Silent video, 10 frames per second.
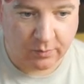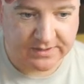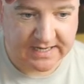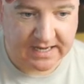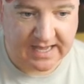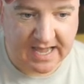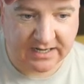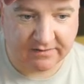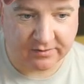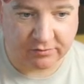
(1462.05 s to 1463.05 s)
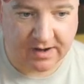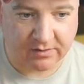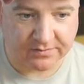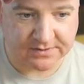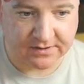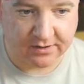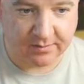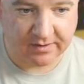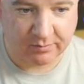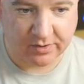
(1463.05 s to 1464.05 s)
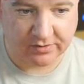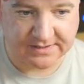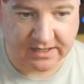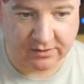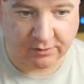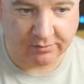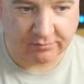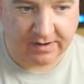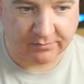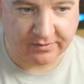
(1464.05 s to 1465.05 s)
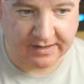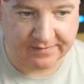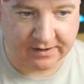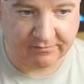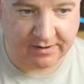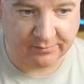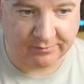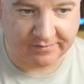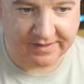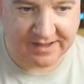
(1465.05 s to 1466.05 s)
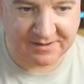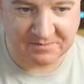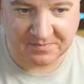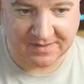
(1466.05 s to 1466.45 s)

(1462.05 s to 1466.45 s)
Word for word: We take any of the grounds. Um, I could have taken another ground and had that ground over there